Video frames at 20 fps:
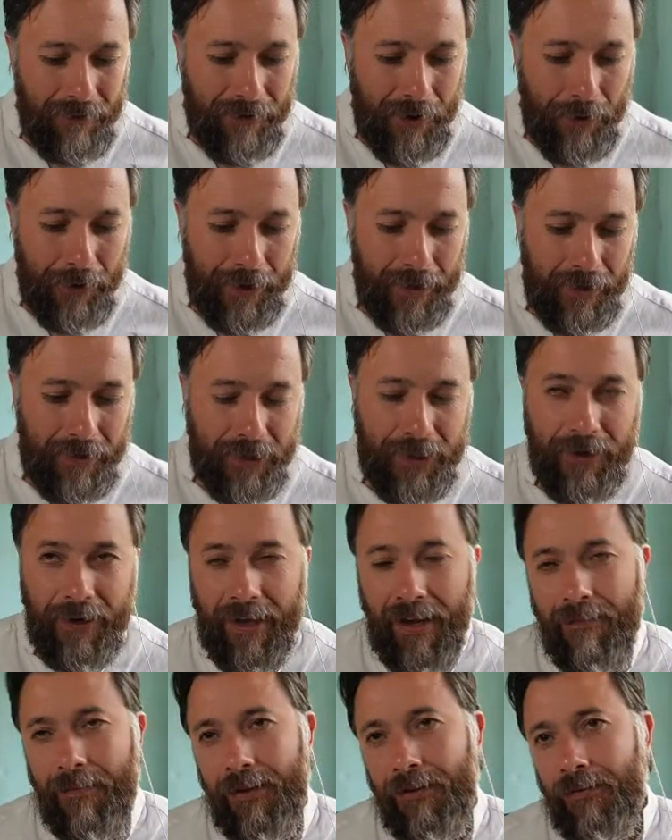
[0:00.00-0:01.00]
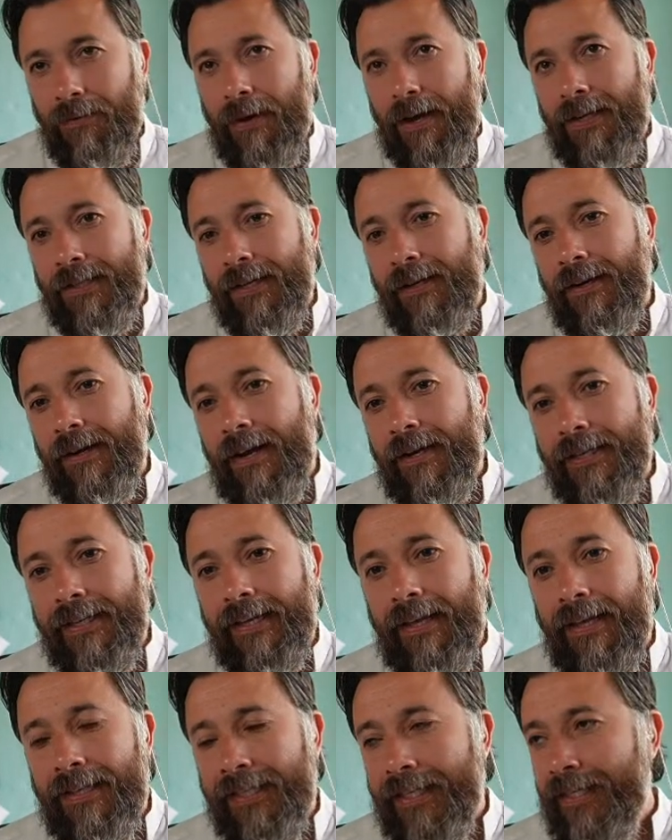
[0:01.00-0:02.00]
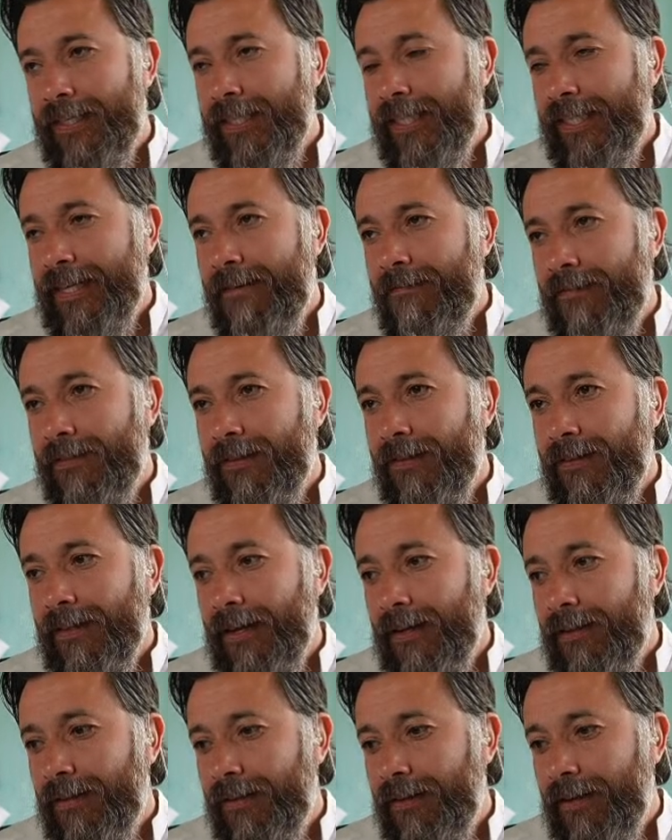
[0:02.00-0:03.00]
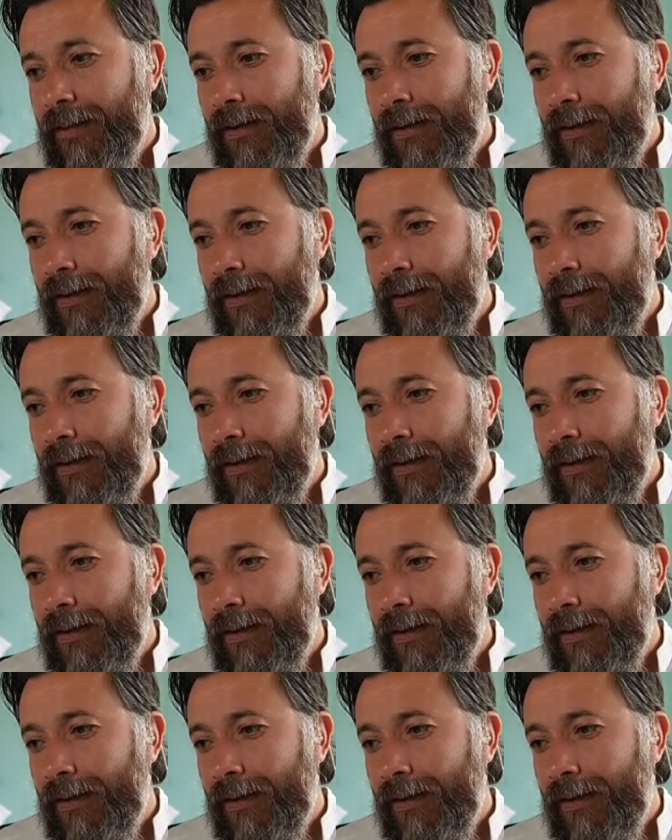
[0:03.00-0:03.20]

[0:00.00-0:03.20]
if our kids are coming to us and asking something that,